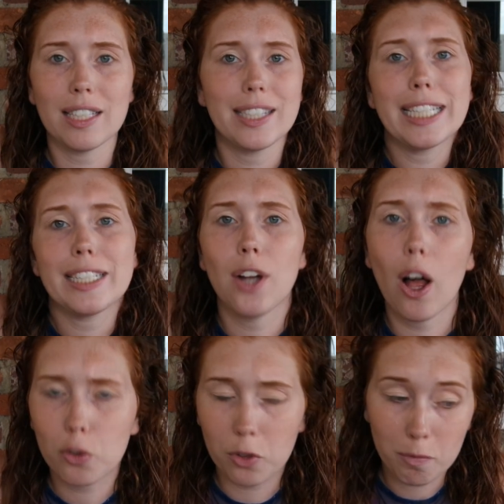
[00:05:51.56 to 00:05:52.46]

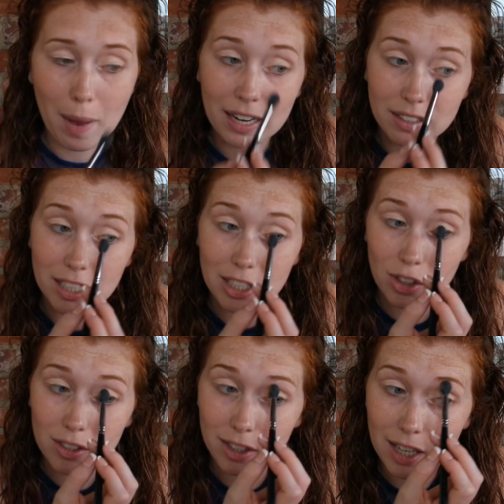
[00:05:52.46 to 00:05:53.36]
$60 worth of
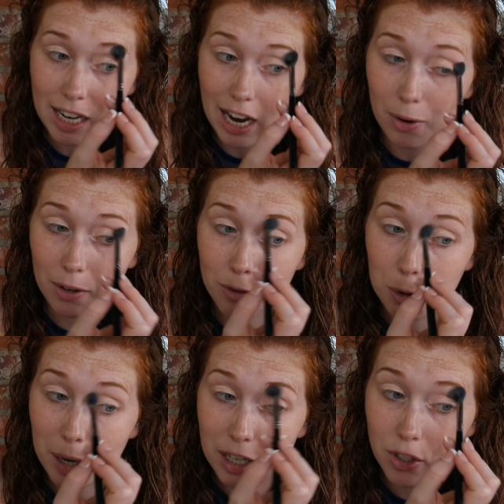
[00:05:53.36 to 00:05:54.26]
magazines just to take out a
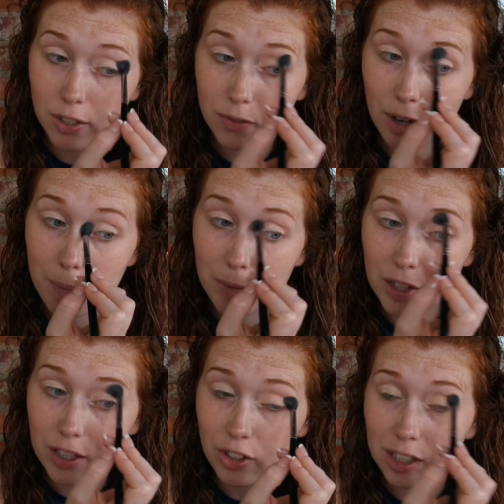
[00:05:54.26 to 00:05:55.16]
few pictures from.
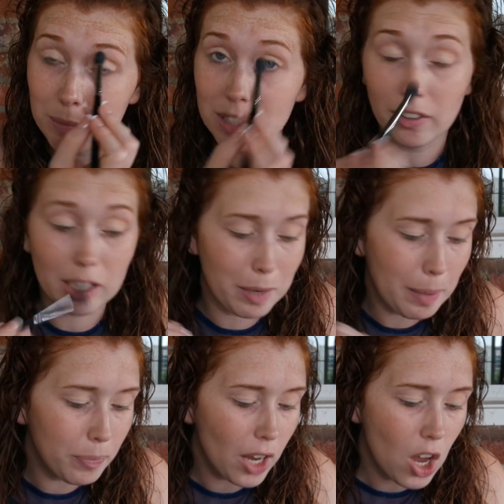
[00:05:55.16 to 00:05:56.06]
That just seemed silly to
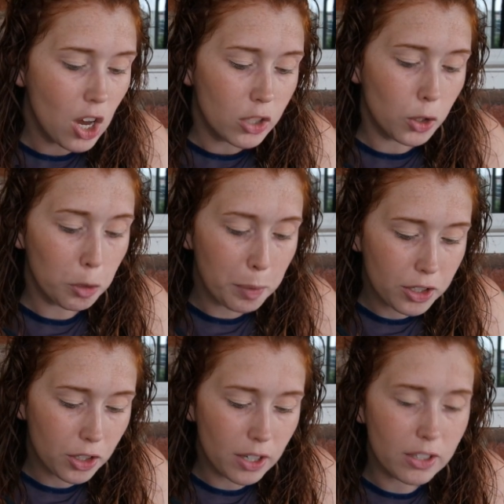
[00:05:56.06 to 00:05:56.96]
me. So I took
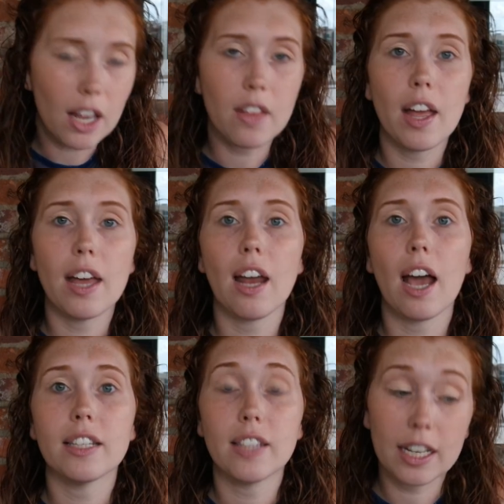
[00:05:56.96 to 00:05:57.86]
pictures and then
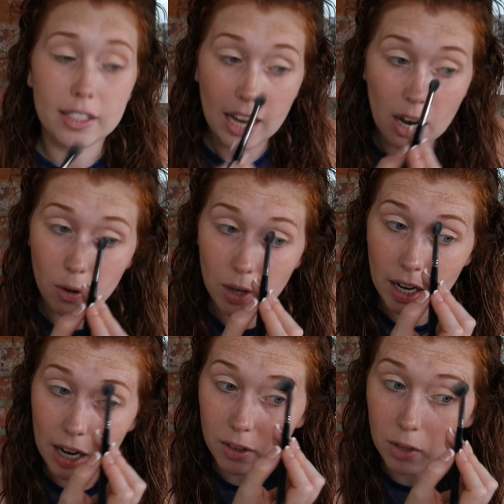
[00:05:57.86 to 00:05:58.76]
I sat down
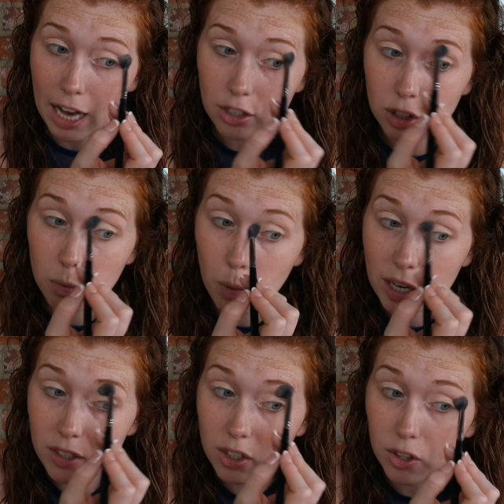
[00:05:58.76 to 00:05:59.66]
and I actually
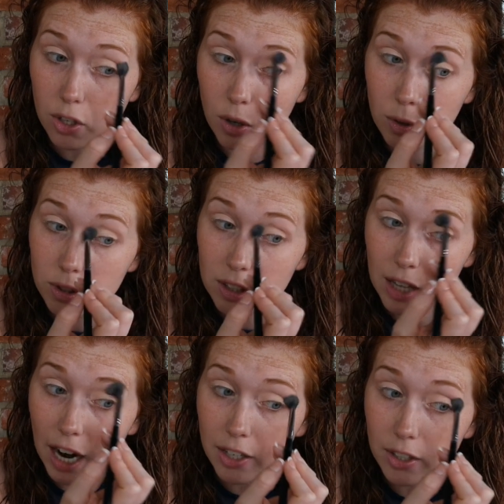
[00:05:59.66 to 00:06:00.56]
went to those
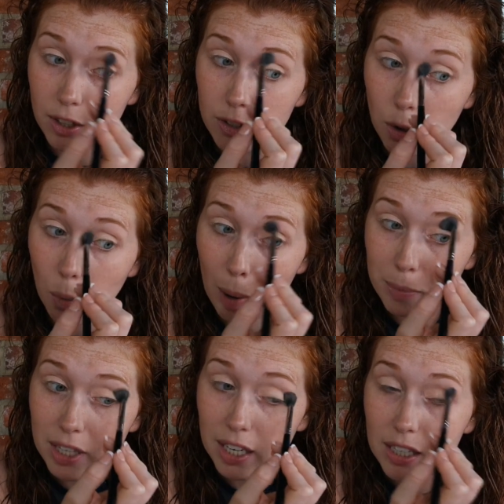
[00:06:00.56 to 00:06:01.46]
designers'
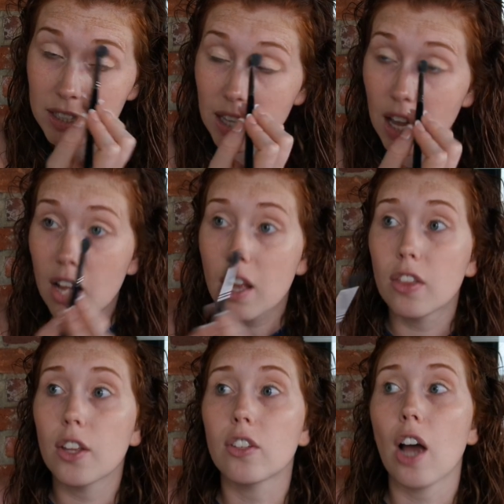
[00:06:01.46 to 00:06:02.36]
websites.
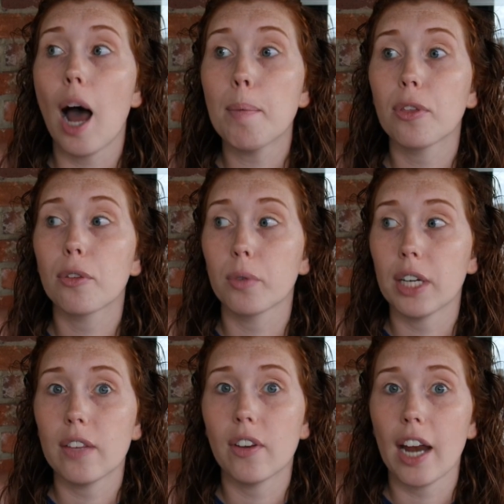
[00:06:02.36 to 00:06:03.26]
The top
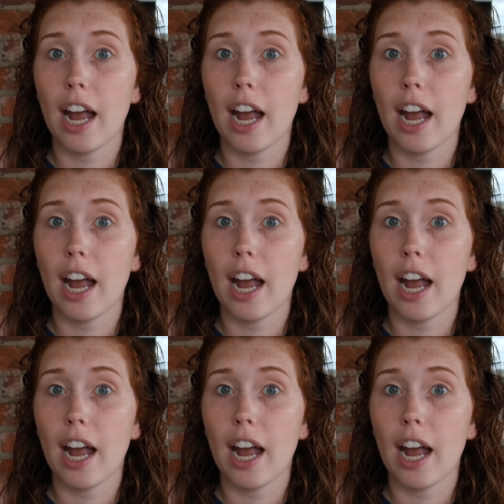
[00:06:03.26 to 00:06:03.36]
three that I